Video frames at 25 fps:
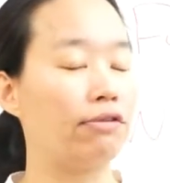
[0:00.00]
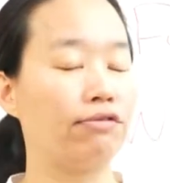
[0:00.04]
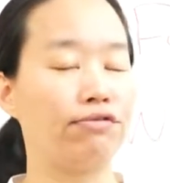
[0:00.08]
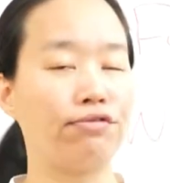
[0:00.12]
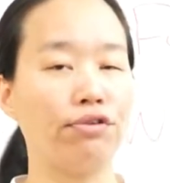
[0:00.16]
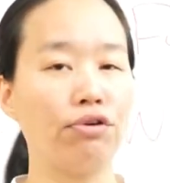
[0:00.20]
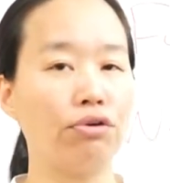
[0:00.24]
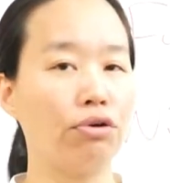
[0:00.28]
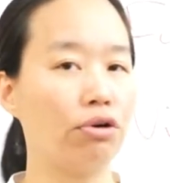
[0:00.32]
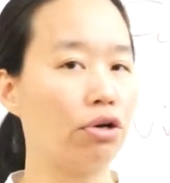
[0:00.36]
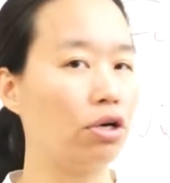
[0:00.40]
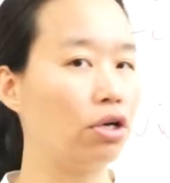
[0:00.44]

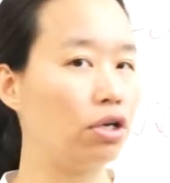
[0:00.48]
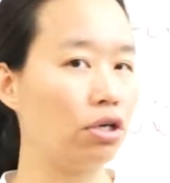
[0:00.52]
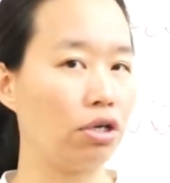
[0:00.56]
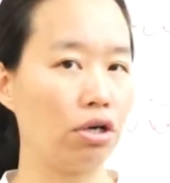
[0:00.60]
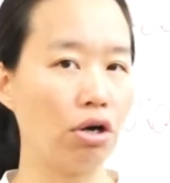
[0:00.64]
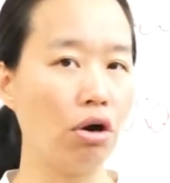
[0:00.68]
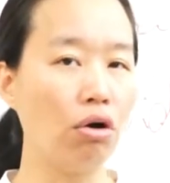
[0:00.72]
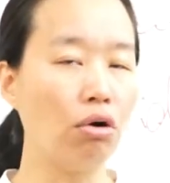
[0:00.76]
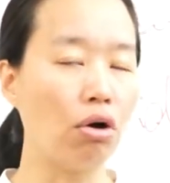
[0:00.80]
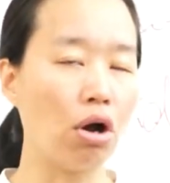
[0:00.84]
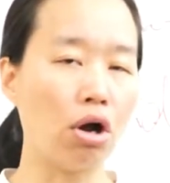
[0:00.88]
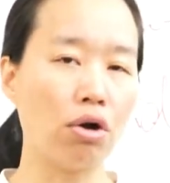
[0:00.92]
for
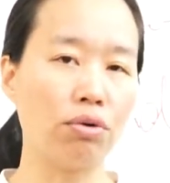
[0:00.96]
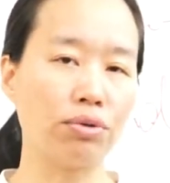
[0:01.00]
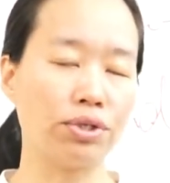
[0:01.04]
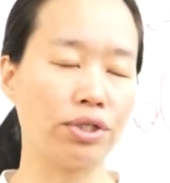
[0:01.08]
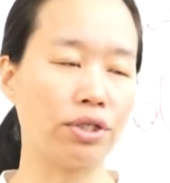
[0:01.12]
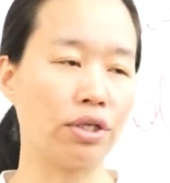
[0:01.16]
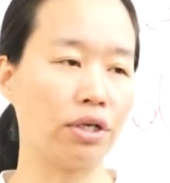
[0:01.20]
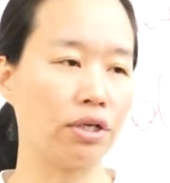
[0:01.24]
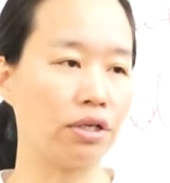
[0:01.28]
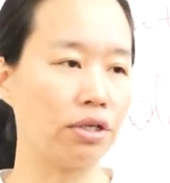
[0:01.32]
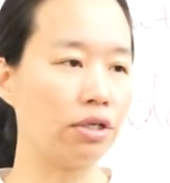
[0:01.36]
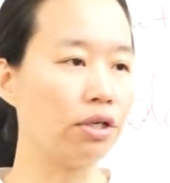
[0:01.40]

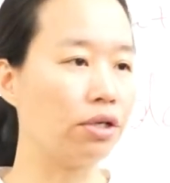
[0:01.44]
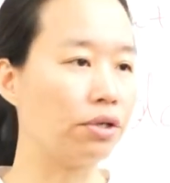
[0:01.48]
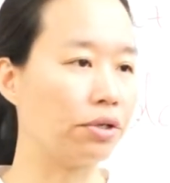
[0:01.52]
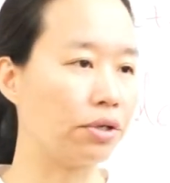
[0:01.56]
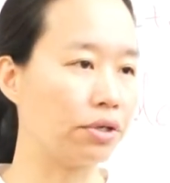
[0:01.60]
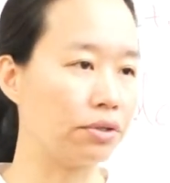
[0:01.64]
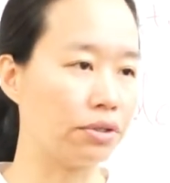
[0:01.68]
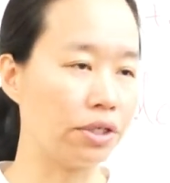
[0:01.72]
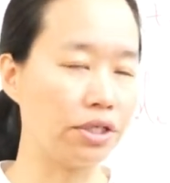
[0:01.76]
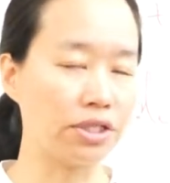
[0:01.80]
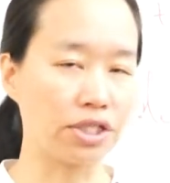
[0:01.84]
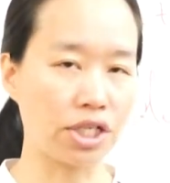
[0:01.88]
whole
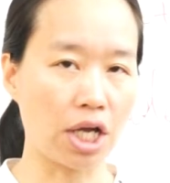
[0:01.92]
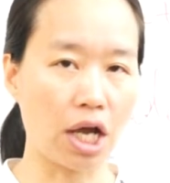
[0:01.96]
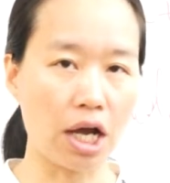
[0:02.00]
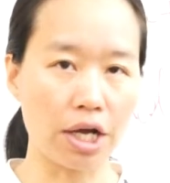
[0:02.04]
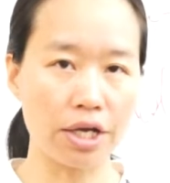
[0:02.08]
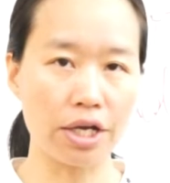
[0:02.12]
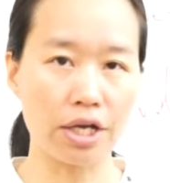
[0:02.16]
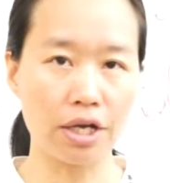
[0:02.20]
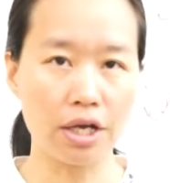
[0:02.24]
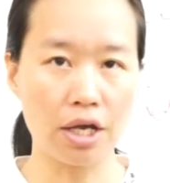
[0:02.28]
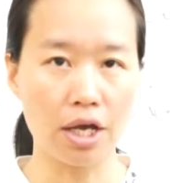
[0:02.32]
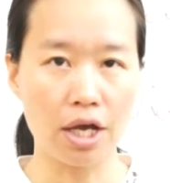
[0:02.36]

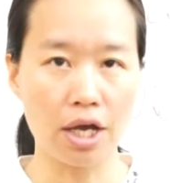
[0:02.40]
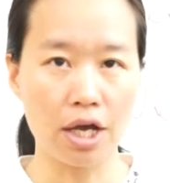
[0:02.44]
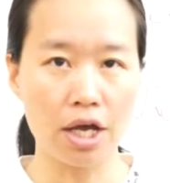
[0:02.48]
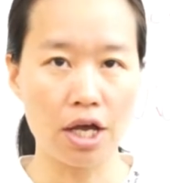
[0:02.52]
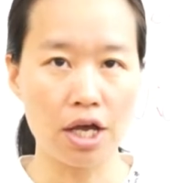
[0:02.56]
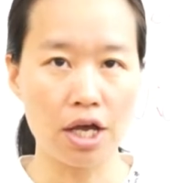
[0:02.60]
entire